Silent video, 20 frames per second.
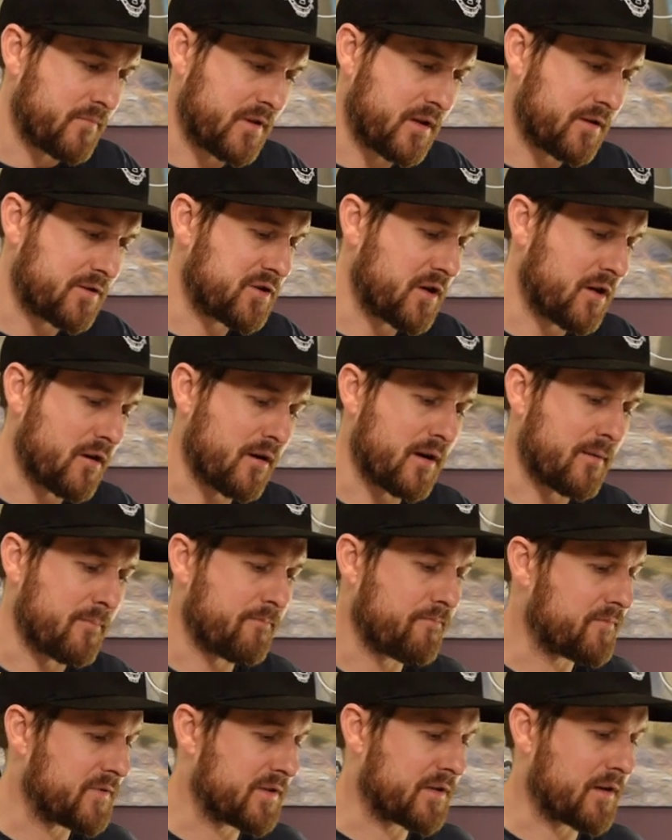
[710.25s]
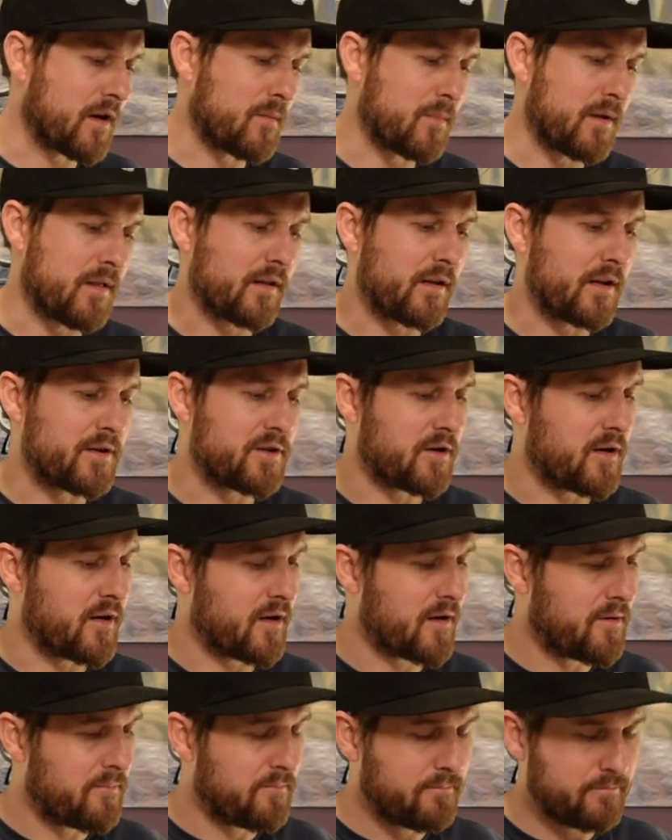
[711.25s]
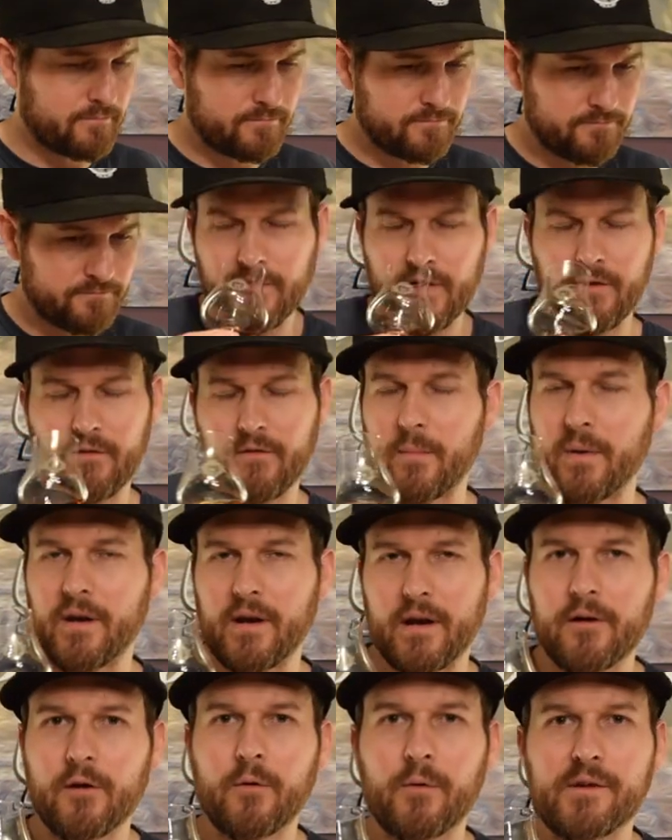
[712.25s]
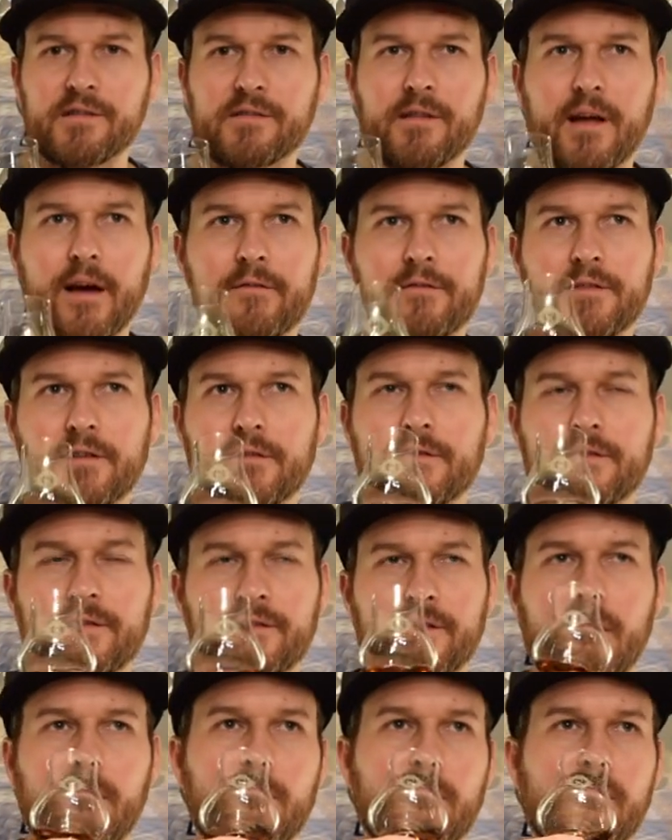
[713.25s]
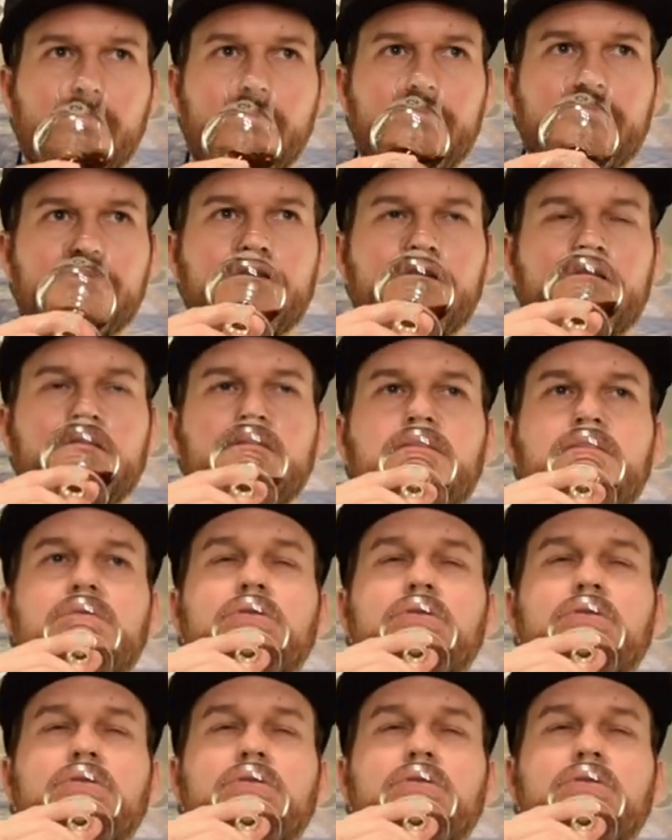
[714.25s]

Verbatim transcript: the Sherry has got to be the Glendronach. I mean, I know what's left, so this has got to be the Glendronach.